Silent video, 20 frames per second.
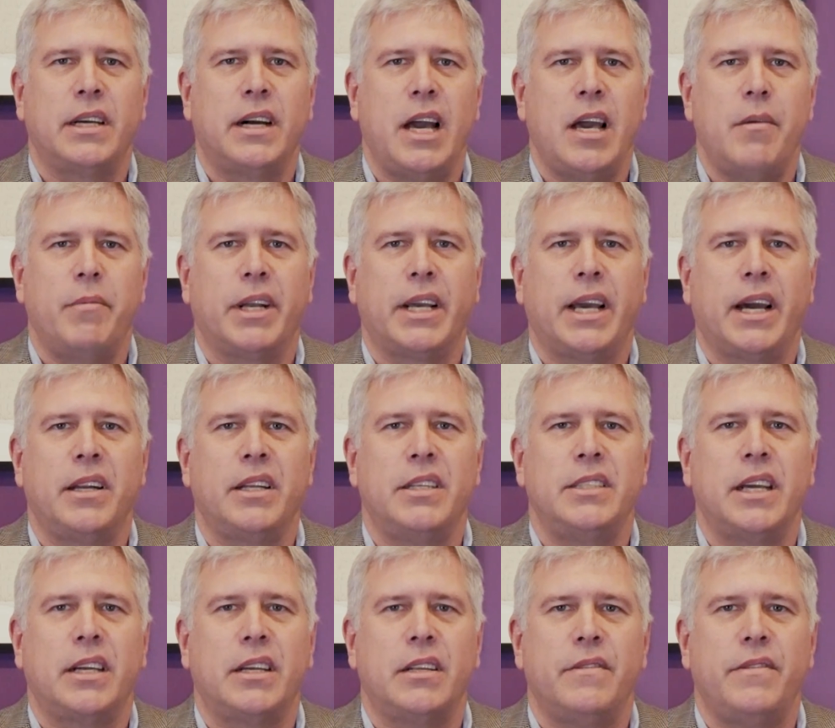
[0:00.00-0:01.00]
I am an account
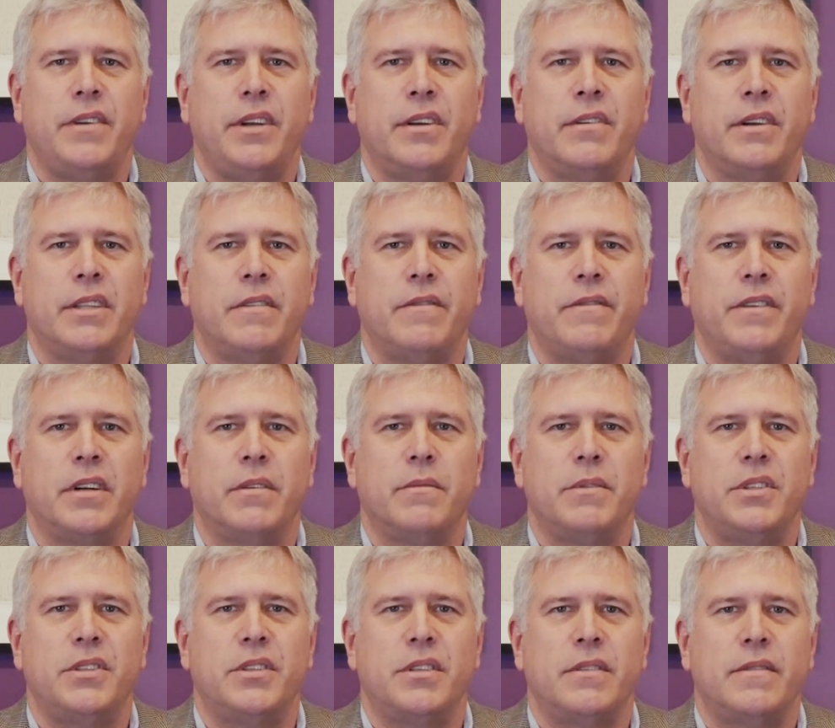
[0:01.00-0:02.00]
executive here at the Federal
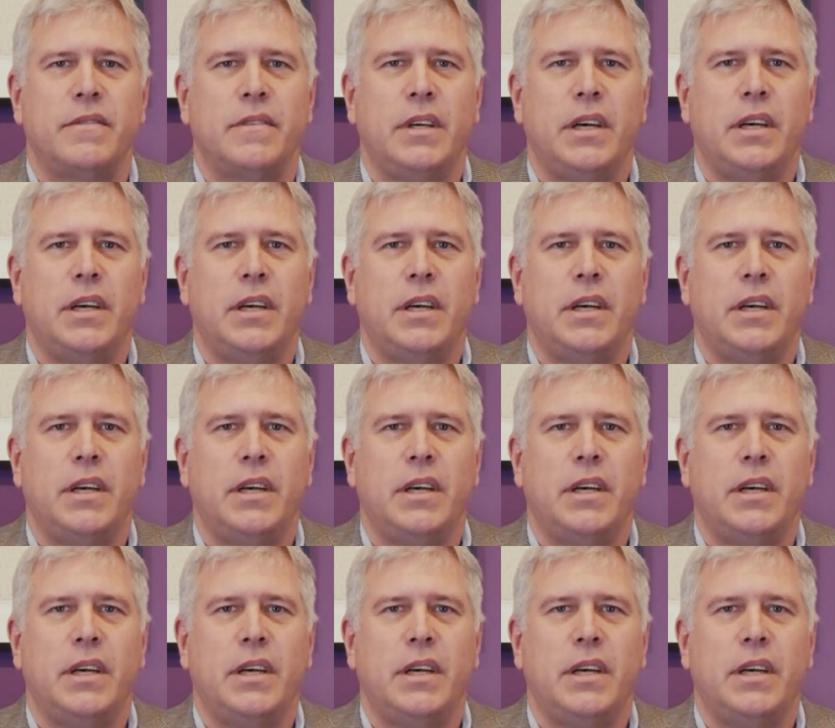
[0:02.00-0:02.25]
Reserve.